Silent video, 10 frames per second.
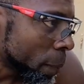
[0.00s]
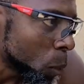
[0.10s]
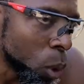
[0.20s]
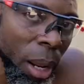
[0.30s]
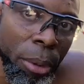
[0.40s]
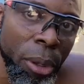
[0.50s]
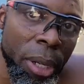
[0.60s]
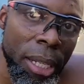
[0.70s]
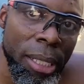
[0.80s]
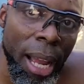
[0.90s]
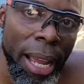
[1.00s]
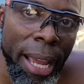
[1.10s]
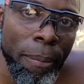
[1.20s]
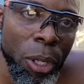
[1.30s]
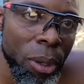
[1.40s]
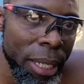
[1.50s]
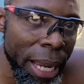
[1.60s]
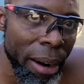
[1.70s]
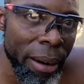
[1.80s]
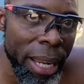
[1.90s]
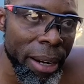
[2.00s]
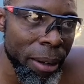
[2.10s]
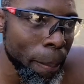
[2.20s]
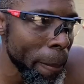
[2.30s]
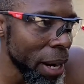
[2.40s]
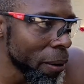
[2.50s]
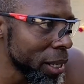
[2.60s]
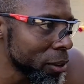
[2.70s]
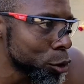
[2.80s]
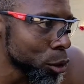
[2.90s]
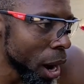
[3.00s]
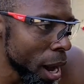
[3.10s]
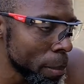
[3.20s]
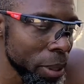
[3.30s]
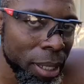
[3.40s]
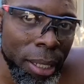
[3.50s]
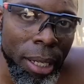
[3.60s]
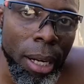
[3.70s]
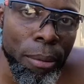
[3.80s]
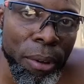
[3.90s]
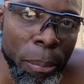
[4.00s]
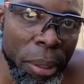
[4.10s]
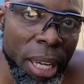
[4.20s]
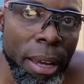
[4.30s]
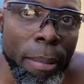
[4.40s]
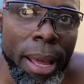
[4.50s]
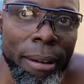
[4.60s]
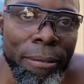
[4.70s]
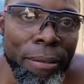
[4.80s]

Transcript: What I'm doing is I am doing a carrier bearing drop from PMF